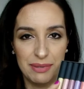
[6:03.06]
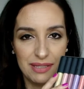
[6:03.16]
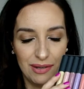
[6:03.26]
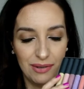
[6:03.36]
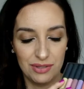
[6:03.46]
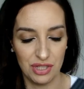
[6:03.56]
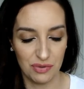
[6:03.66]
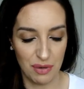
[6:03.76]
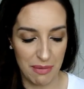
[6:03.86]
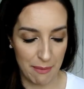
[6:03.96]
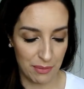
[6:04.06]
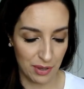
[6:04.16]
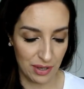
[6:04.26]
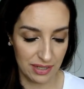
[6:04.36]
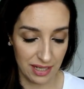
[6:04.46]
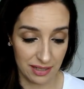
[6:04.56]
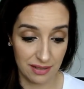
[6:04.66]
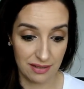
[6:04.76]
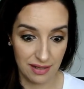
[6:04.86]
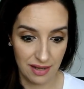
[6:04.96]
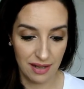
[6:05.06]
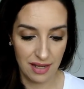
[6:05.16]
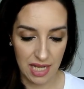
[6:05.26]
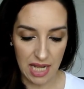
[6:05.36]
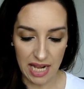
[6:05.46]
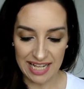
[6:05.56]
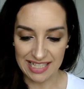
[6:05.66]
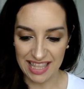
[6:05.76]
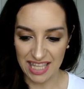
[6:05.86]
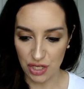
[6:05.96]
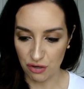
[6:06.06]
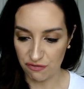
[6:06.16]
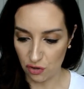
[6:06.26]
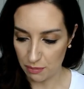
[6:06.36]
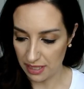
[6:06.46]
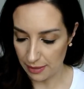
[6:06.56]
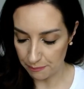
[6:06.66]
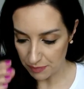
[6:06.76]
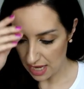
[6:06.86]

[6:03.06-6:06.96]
So just remember that it's a thicker formula.